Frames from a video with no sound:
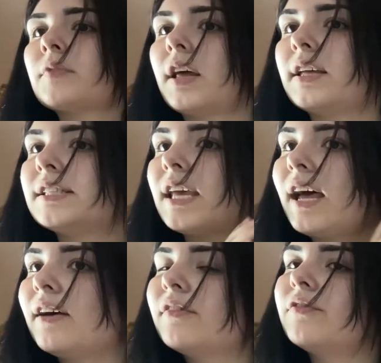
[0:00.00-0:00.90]
I like to
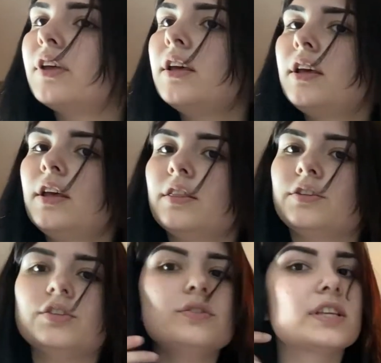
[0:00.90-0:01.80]
have the
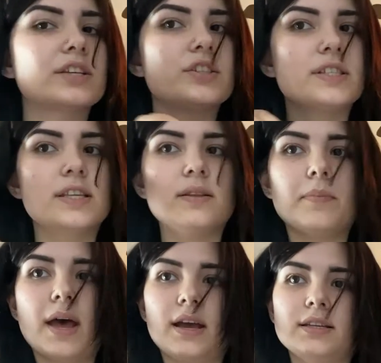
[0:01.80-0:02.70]
2 sections in the
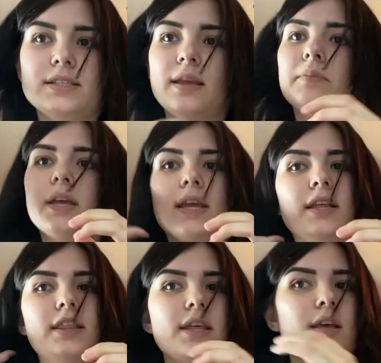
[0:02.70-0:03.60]
back, same
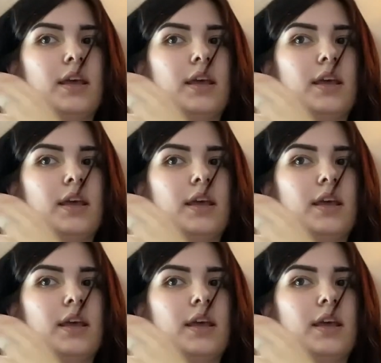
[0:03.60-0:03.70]
length,